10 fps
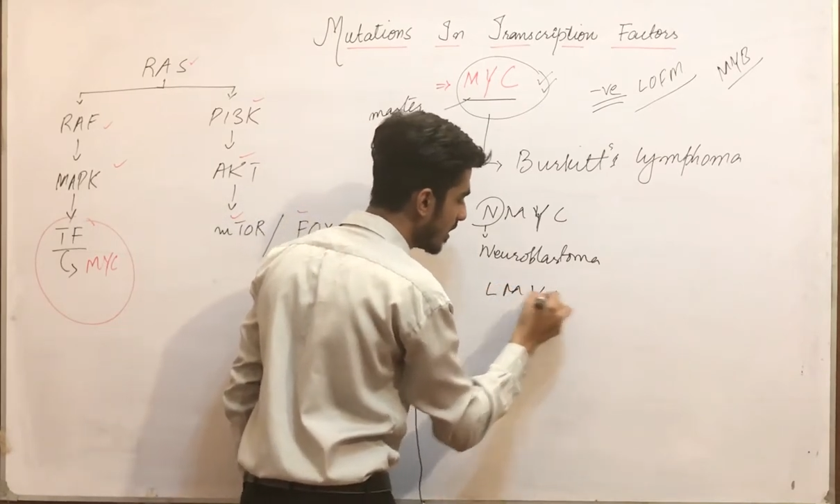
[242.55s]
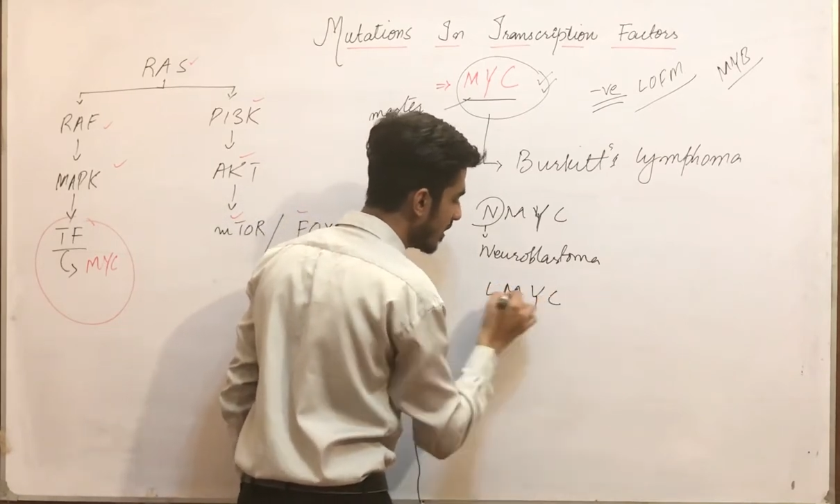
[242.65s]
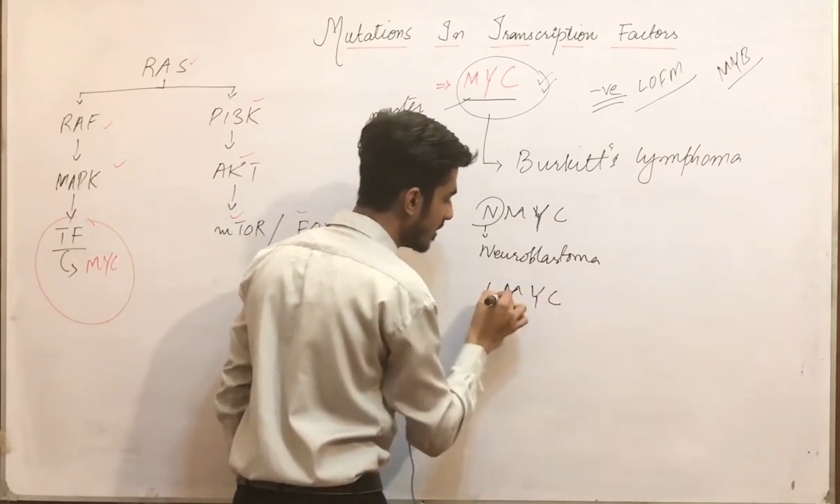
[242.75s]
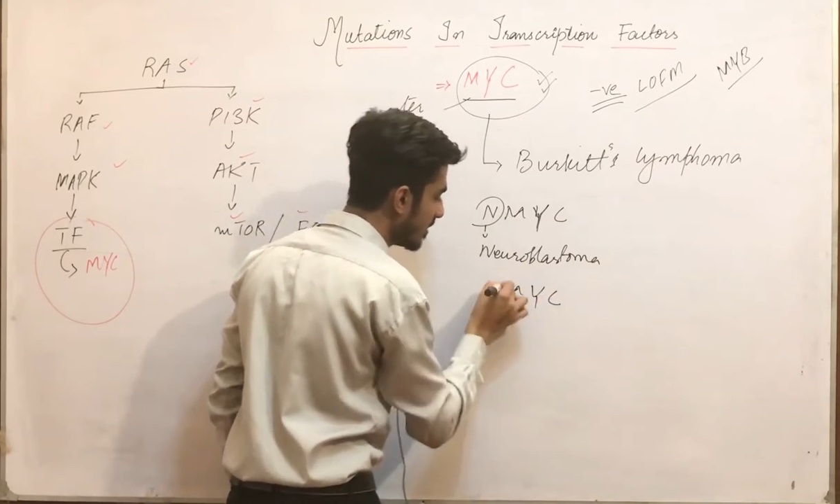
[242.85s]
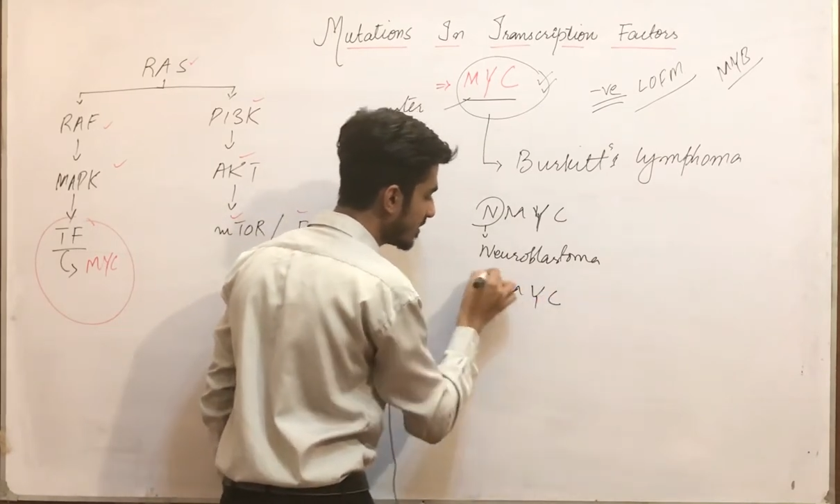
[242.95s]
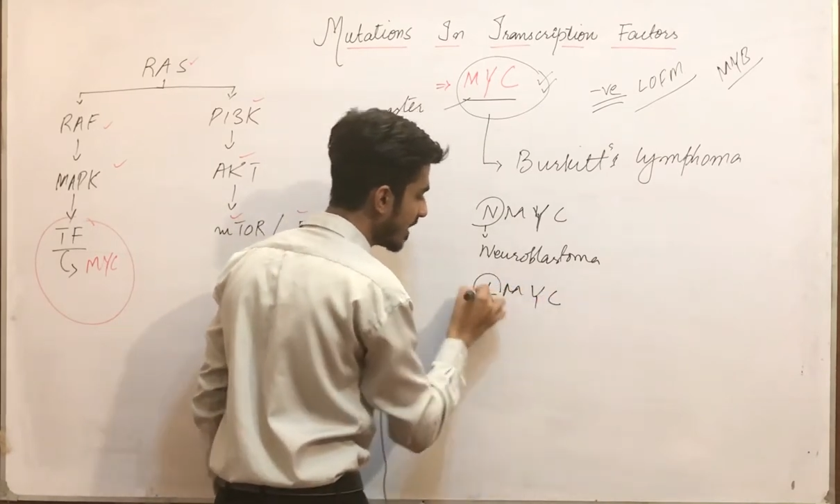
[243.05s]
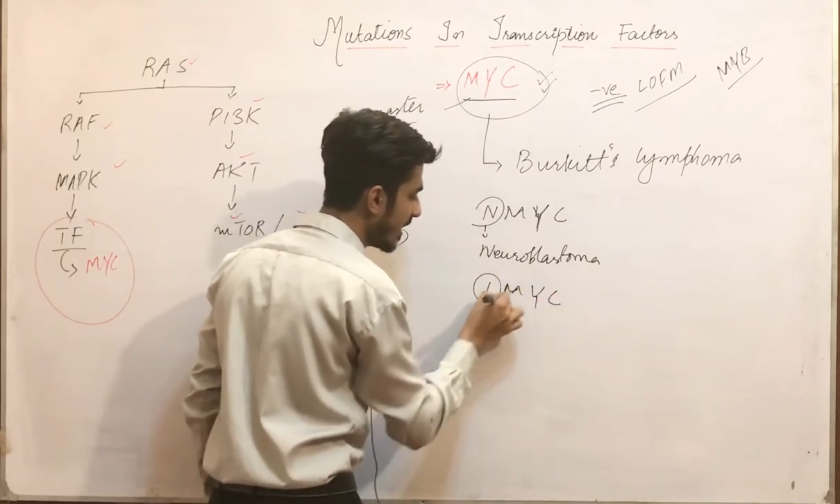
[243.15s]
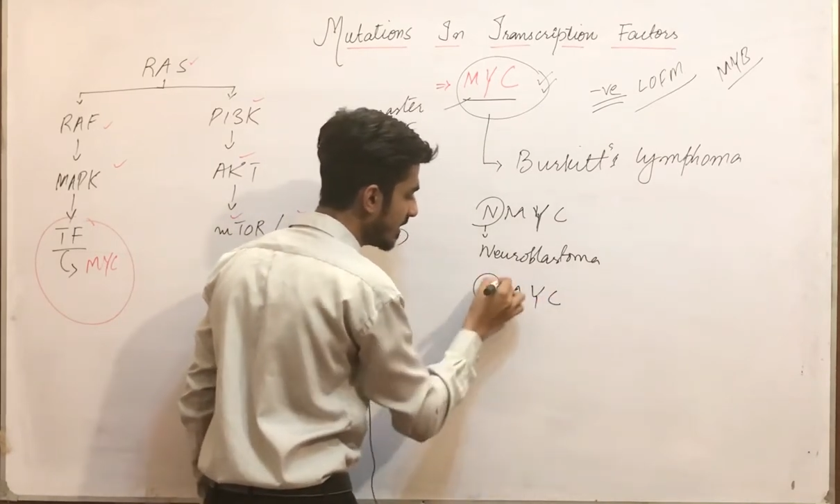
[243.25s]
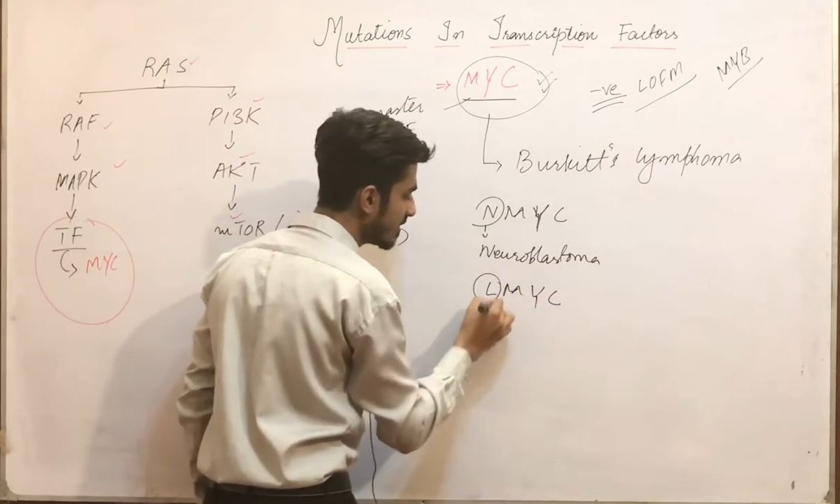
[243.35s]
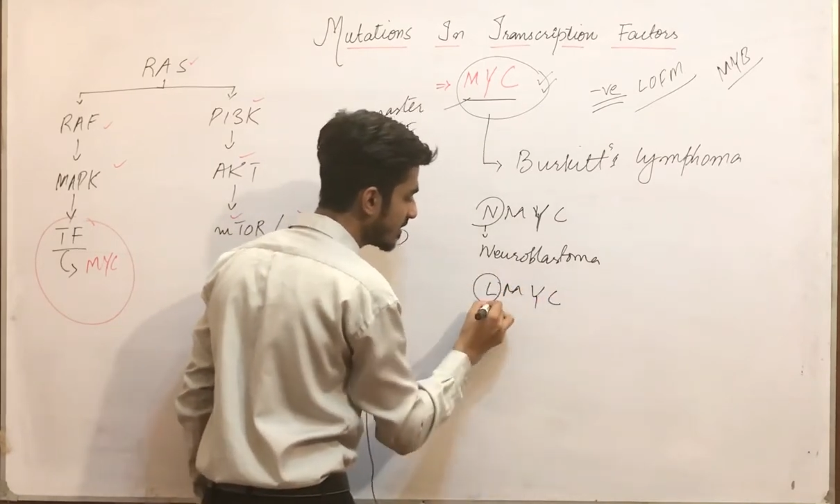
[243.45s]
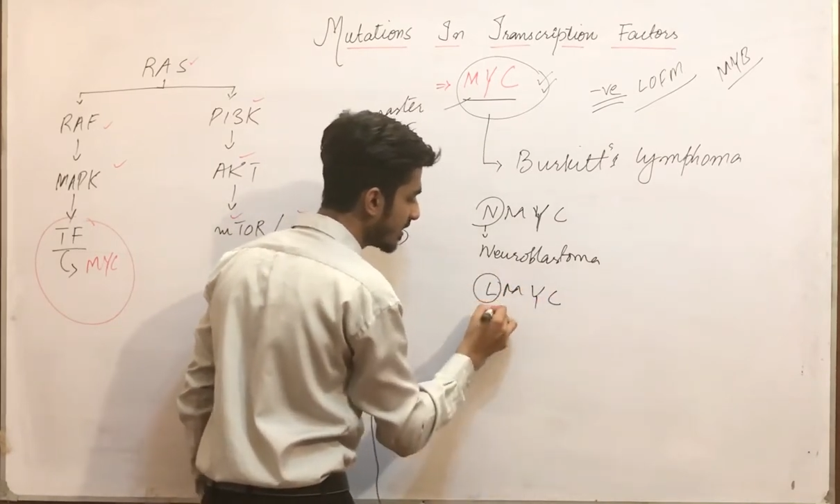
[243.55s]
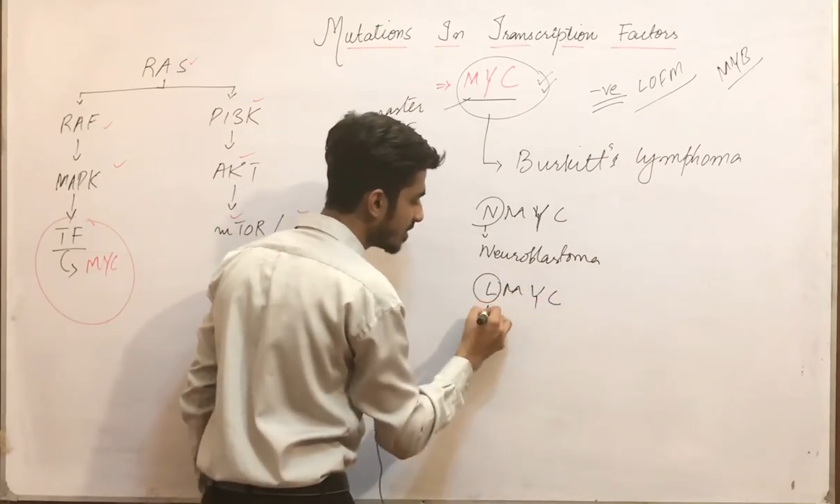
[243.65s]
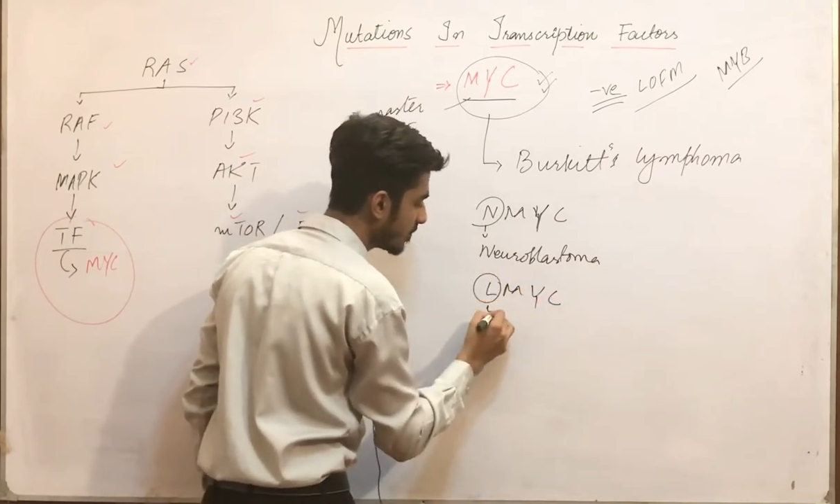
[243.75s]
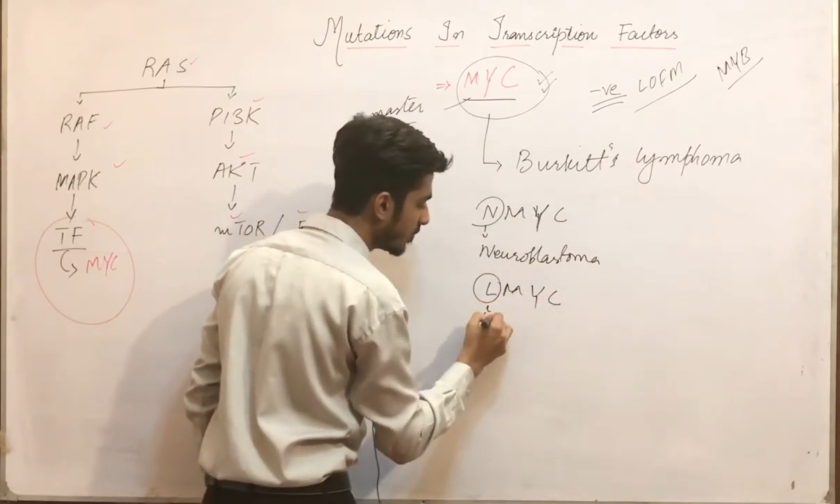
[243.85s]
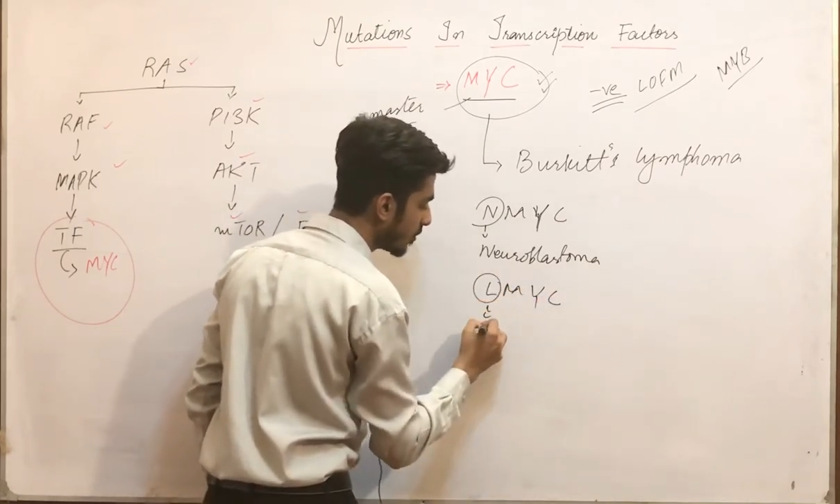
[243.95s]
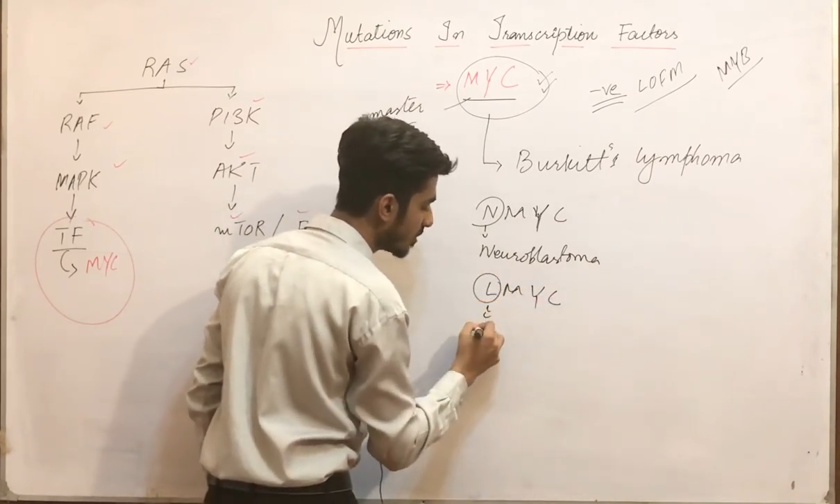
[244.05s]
This L stands for